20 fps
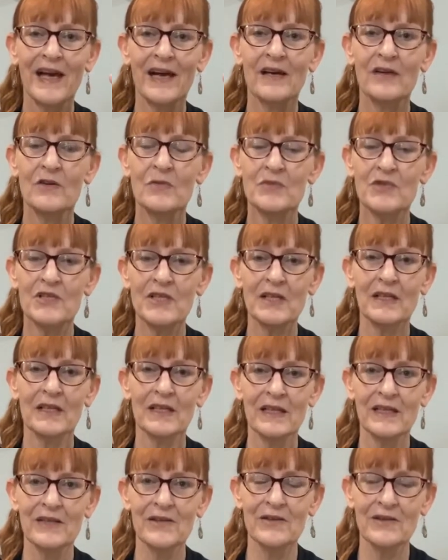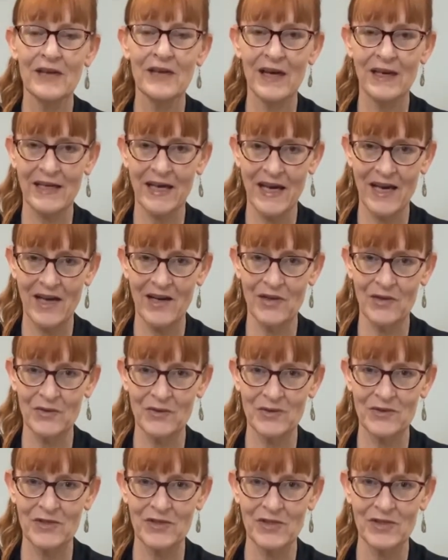help to clear that
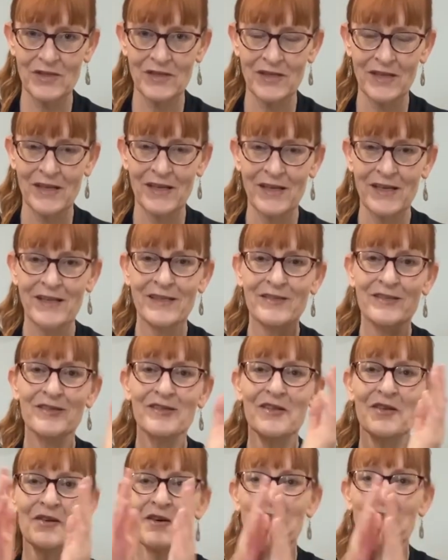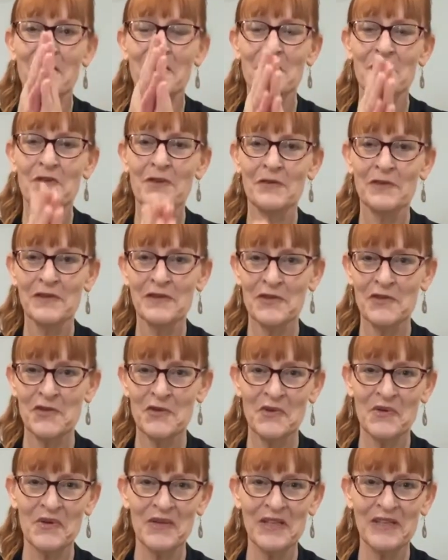out. So I hope you've
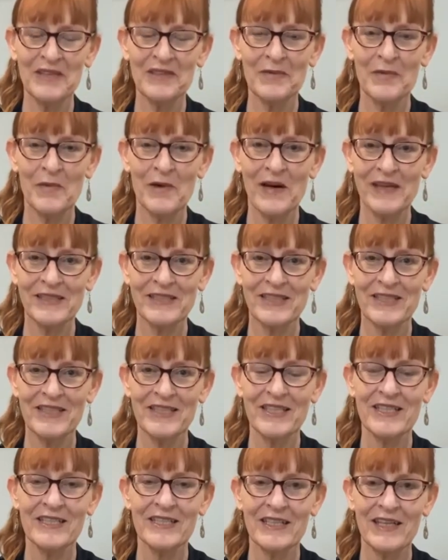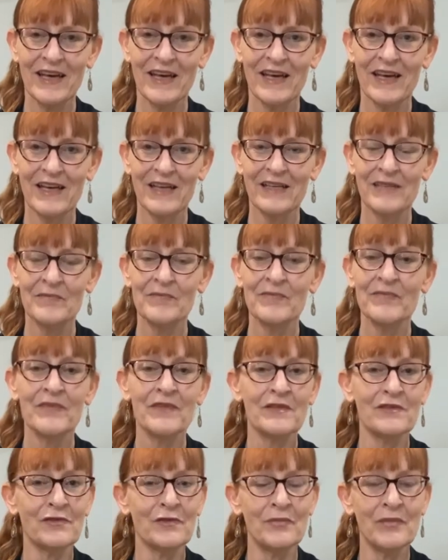enjoyed the practice today
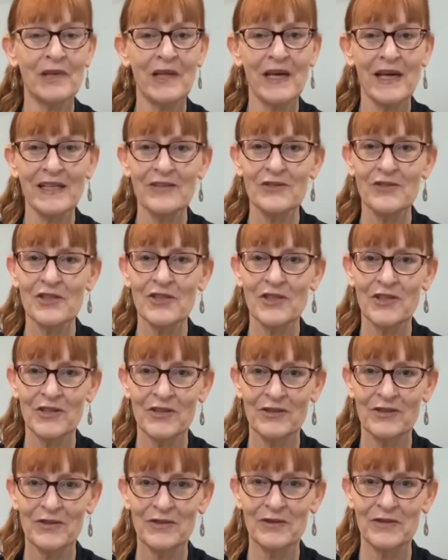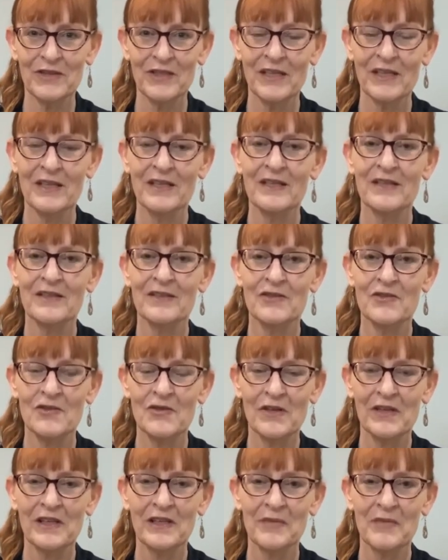for bladder two,
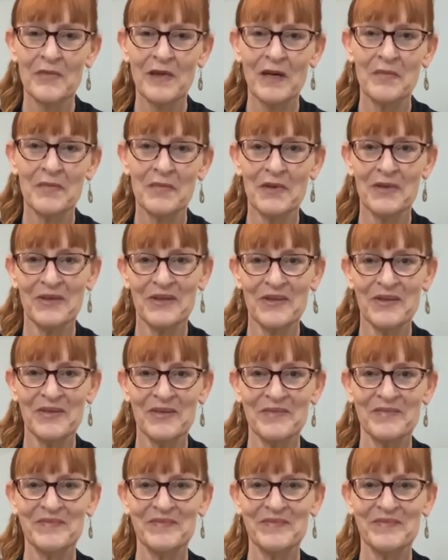drilling bamboo.